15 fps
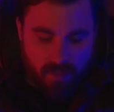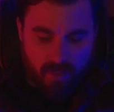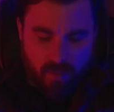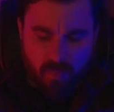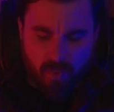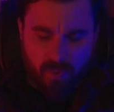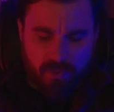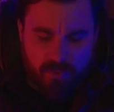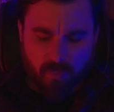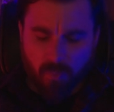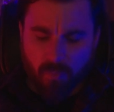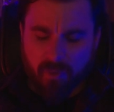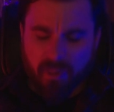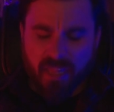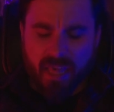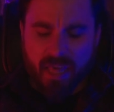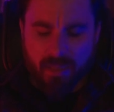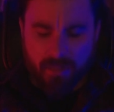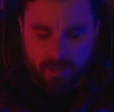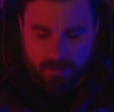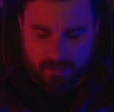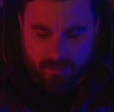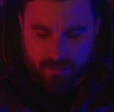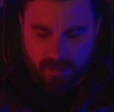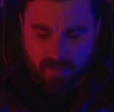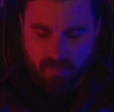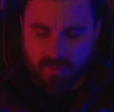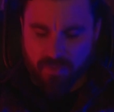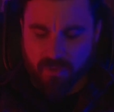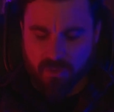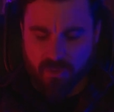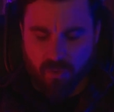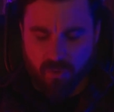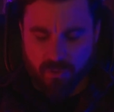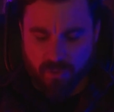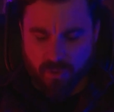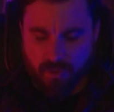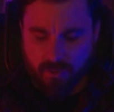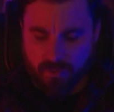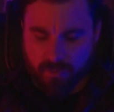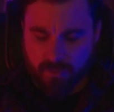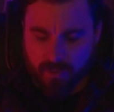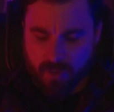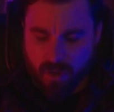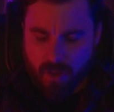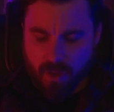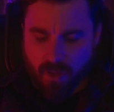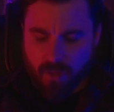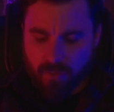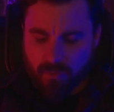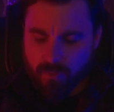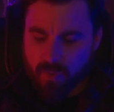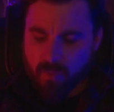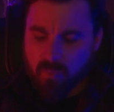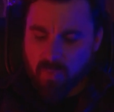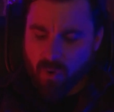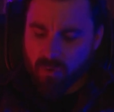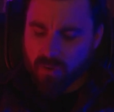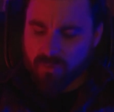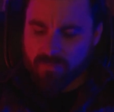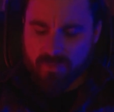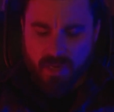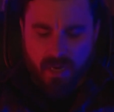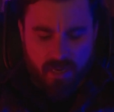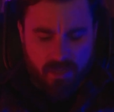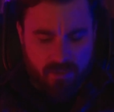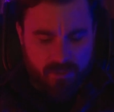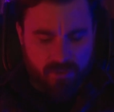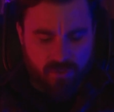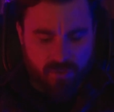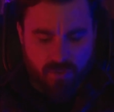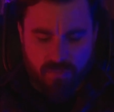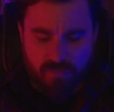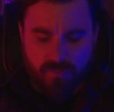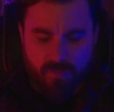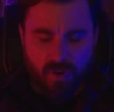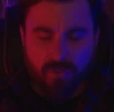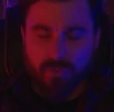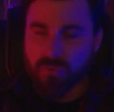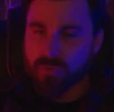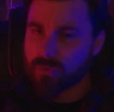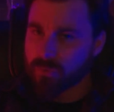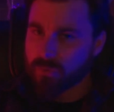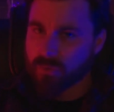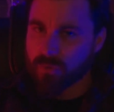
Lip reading: The bullies were relentless with the short jokes. Through the bulk of Danny's so far school